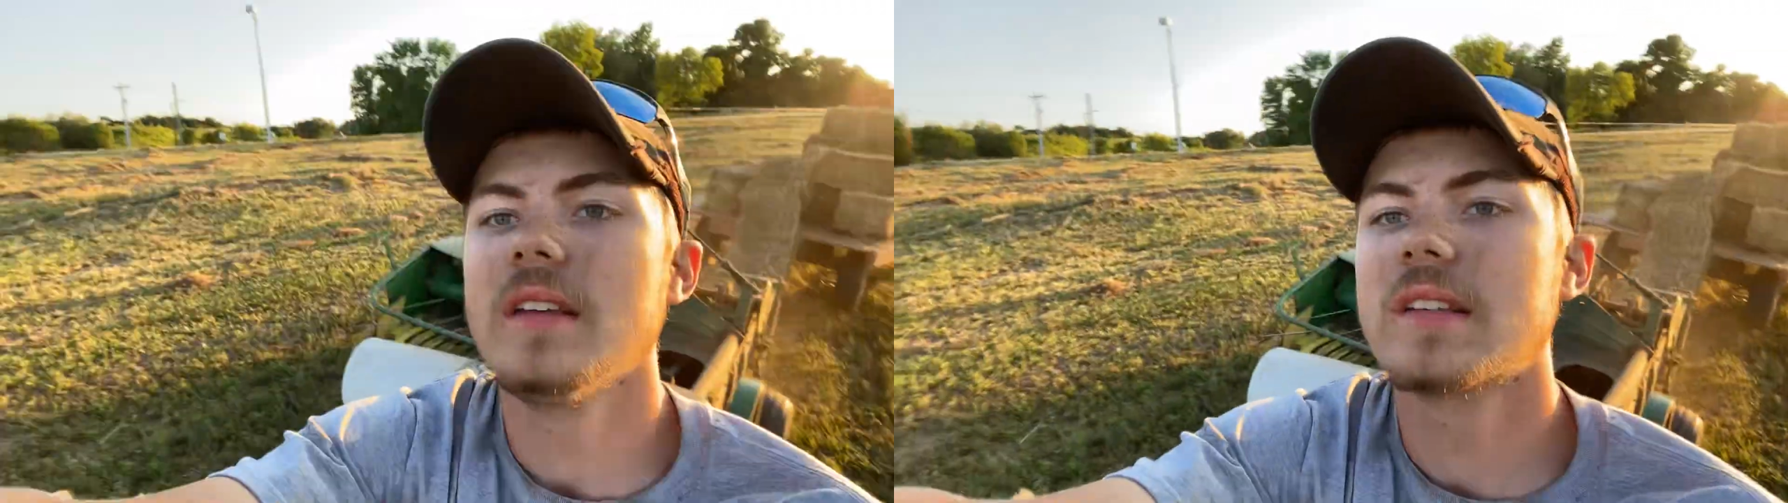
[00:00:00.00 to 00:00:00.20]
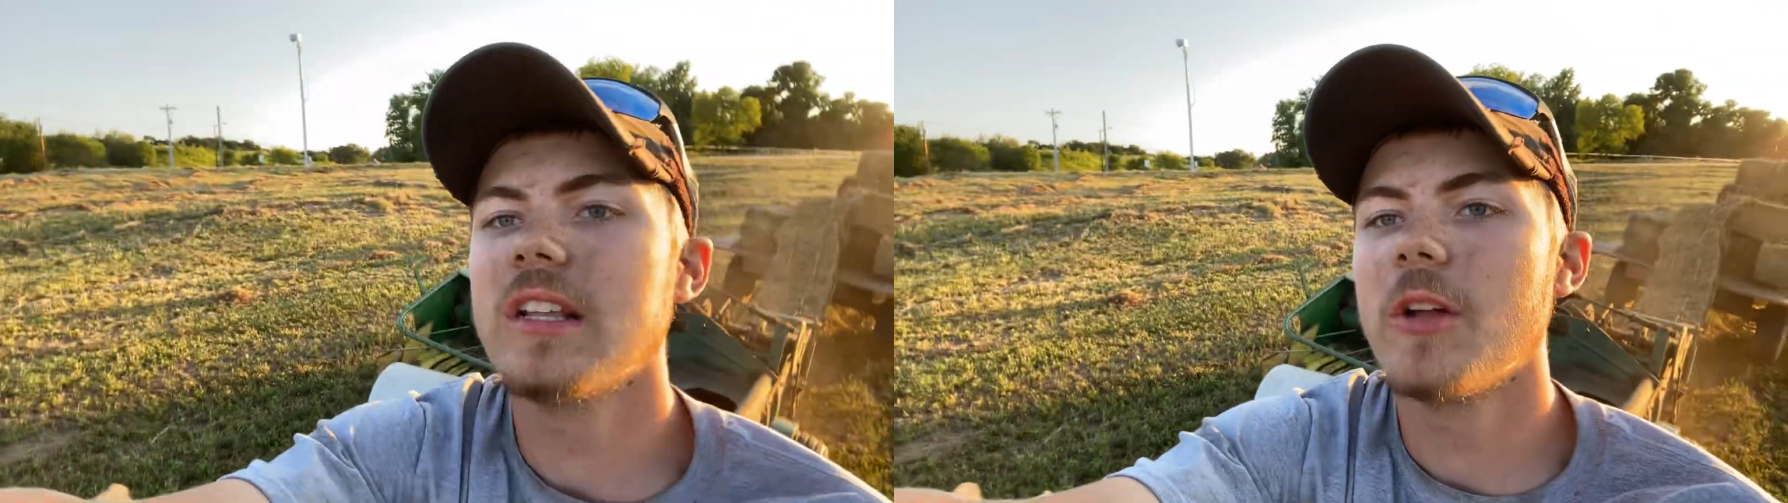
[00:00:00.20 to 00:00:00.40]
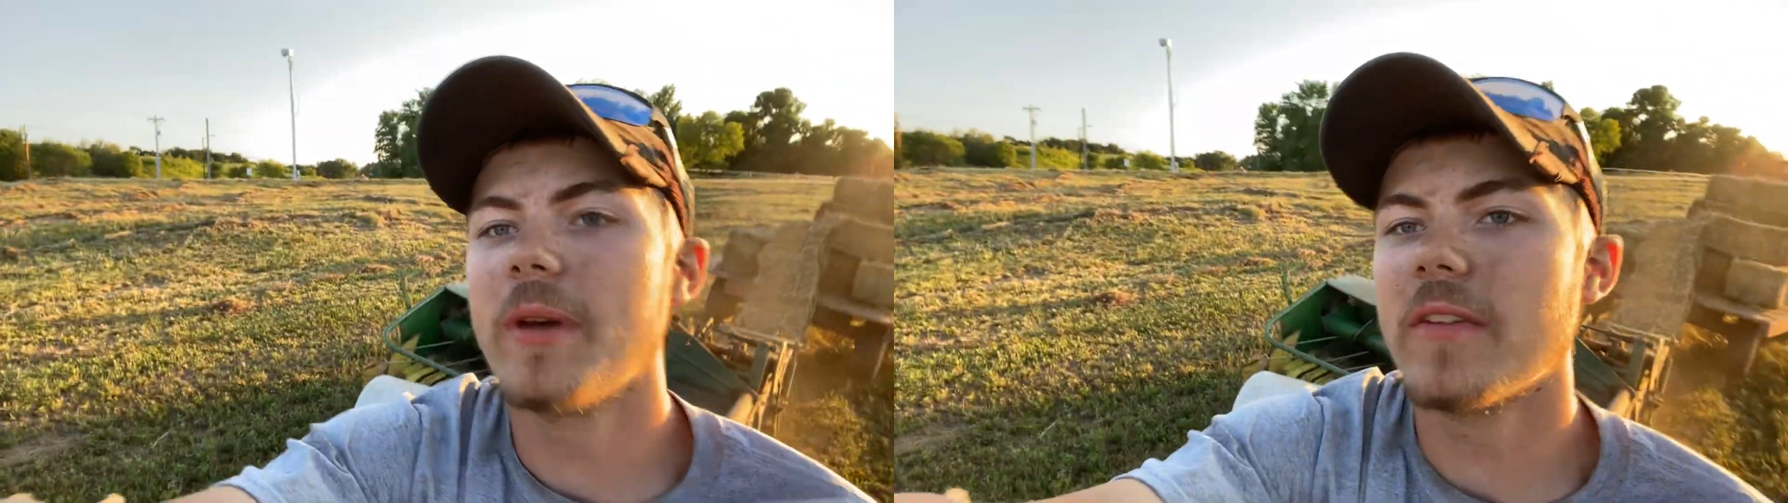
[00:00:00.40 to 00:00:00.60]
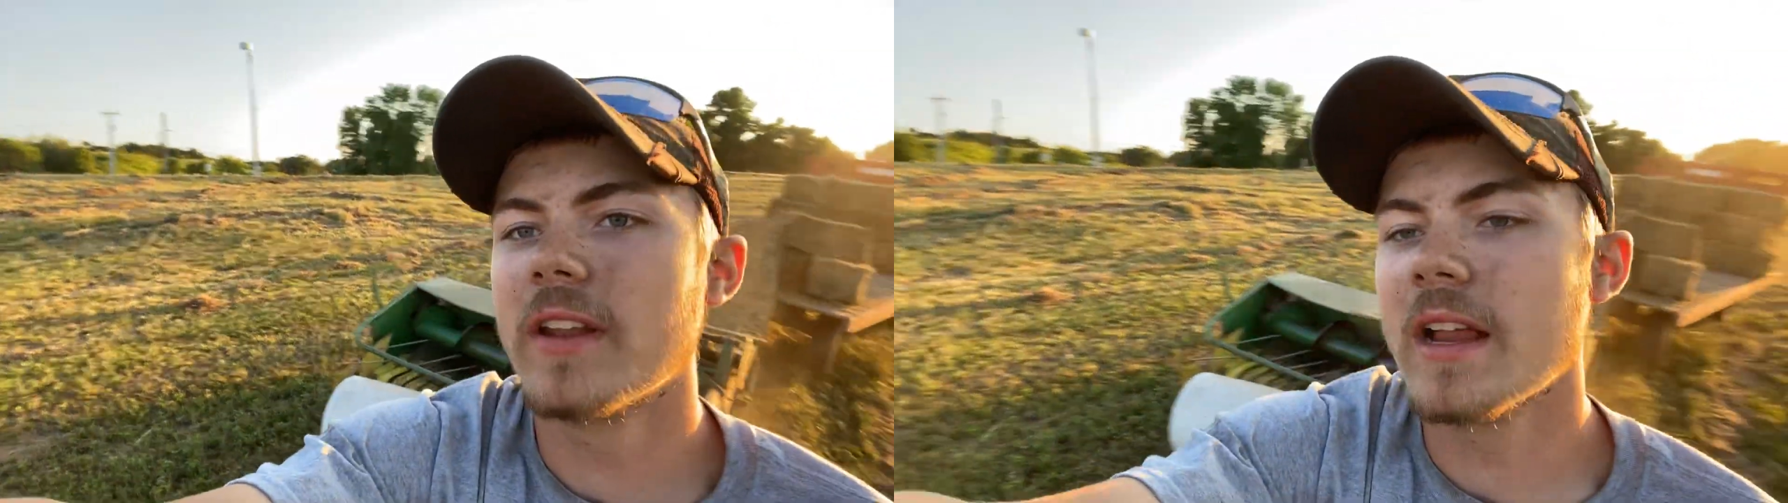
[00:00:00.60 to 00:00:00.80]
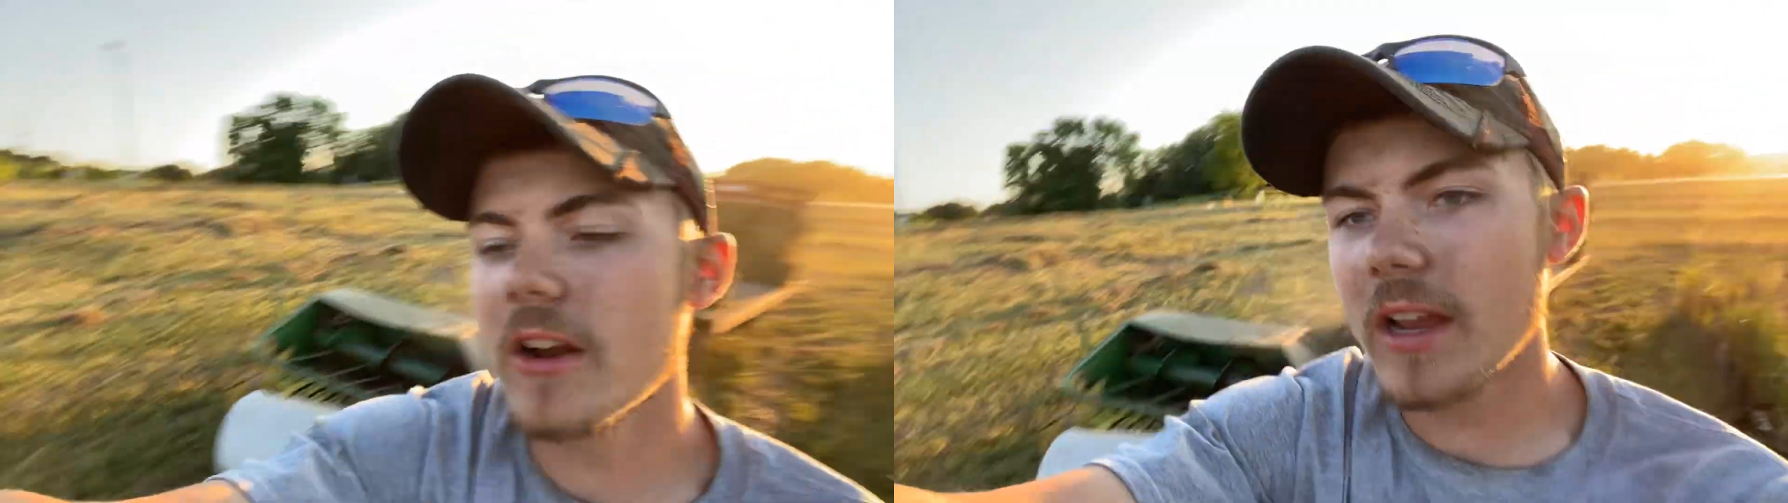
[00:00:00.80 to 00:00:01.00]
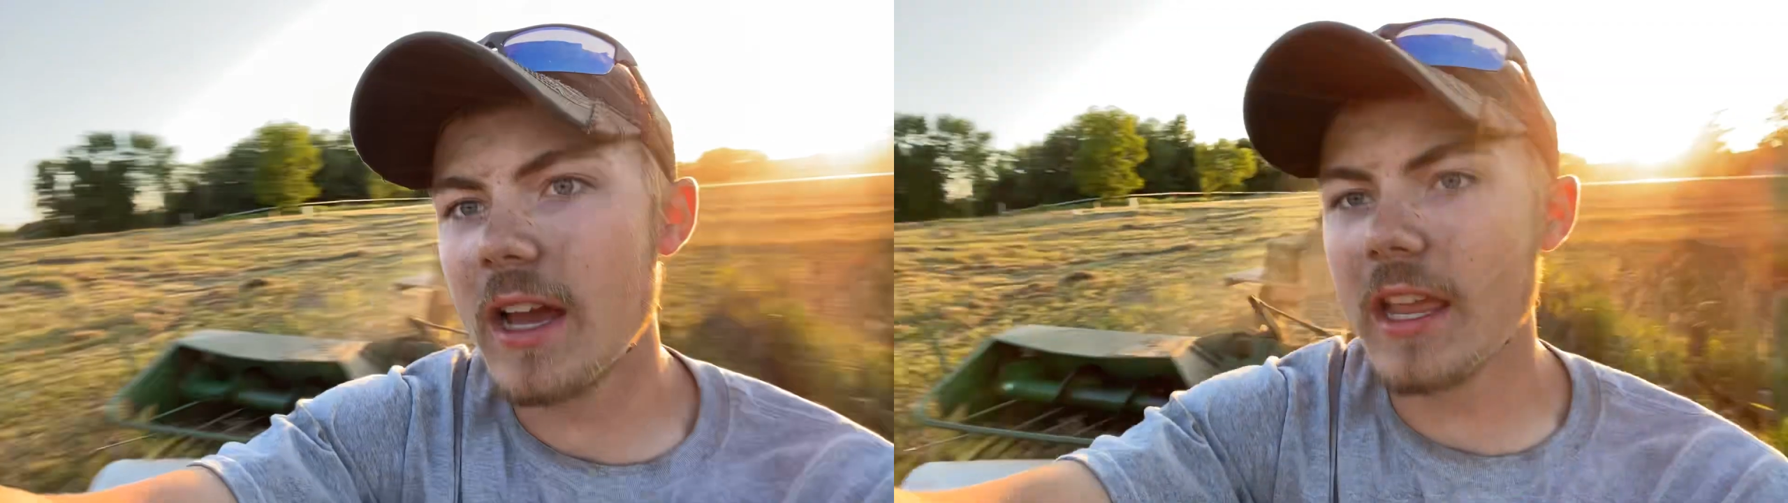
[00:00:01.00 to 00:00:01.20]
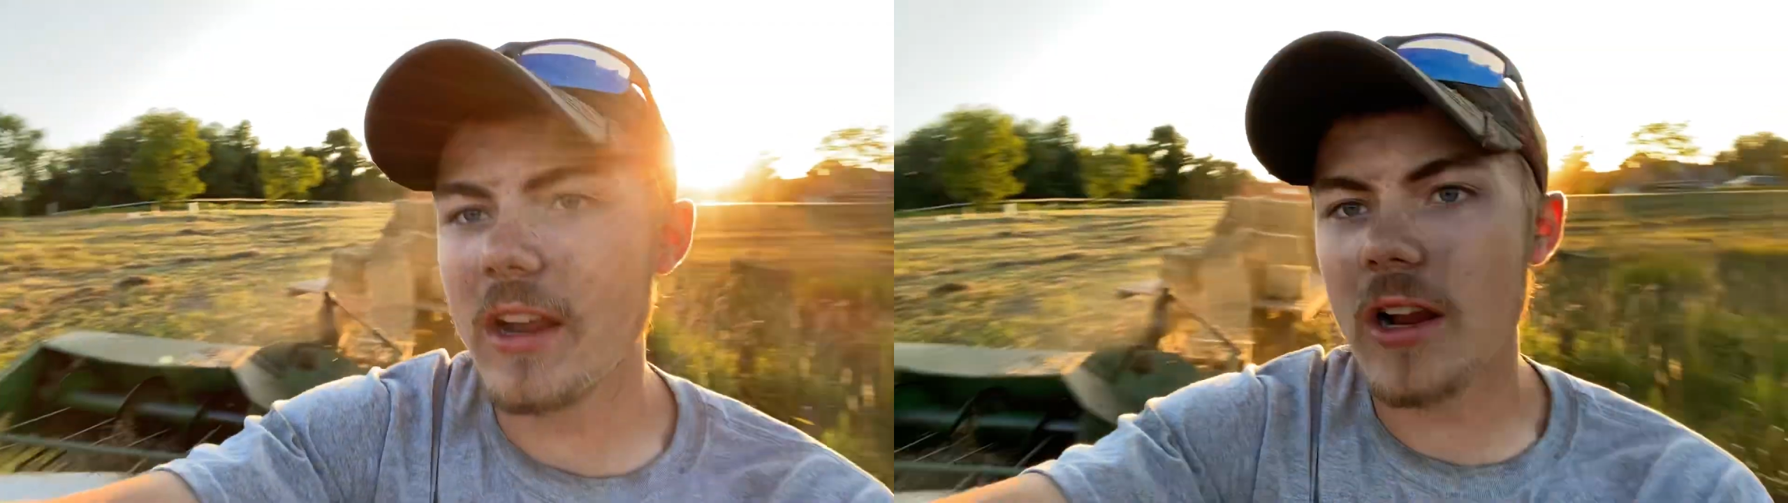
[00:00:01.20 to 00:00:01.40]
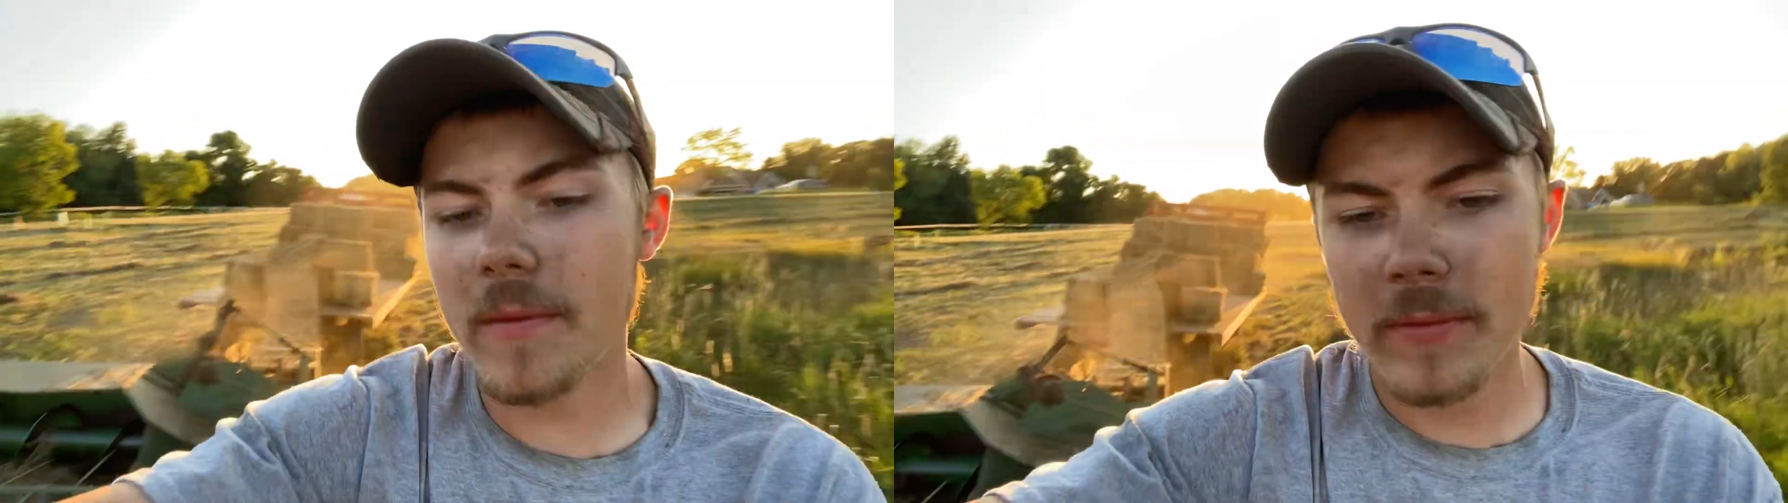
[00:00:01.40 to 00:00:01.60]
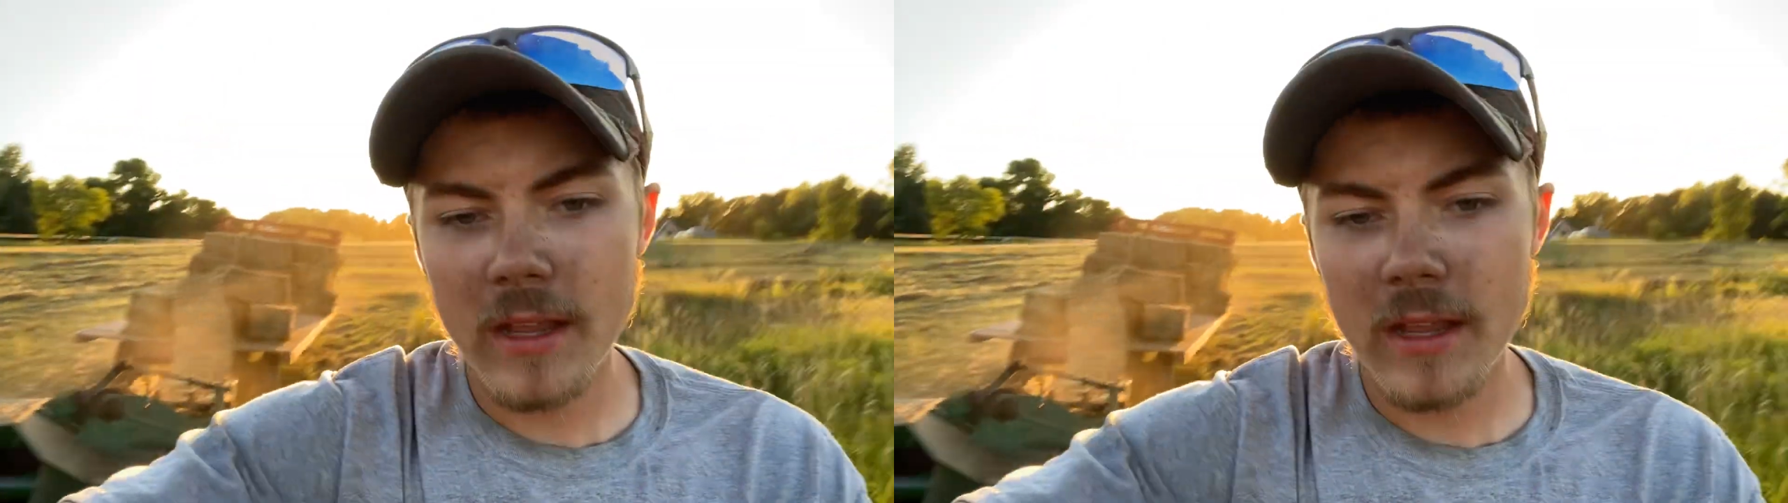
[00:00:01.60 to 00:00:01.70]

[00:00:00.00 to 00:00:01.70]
little bit of an area here.